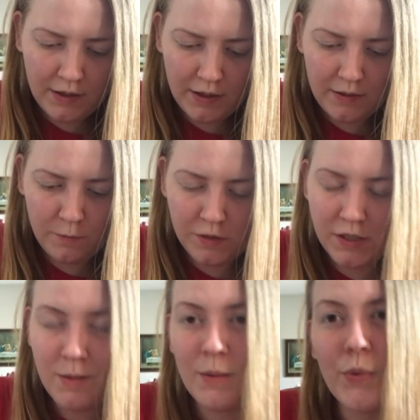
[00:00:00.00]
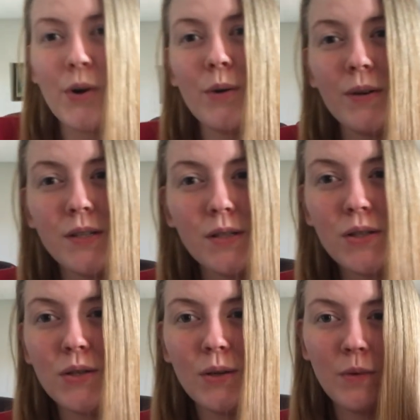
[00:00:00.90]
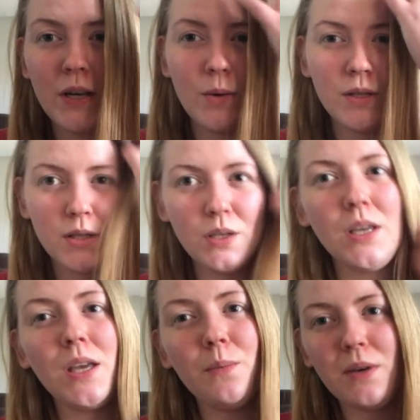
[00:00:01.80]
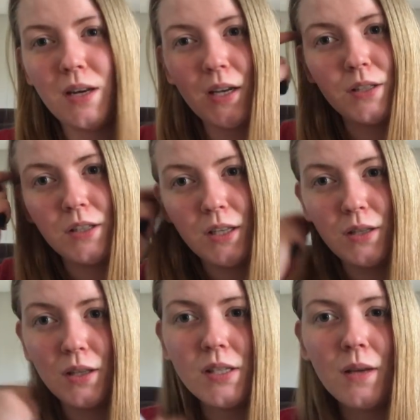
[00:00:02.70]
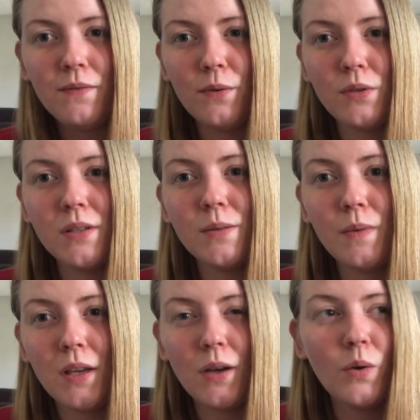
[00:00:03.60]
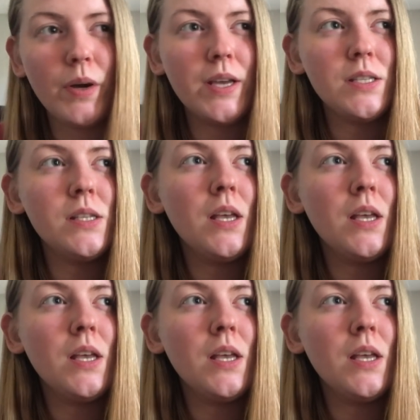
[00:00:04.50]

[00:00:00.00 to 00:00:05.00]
And we'll see what Berto wants to do and what he wants to eat. He might not eat the same foods as me always.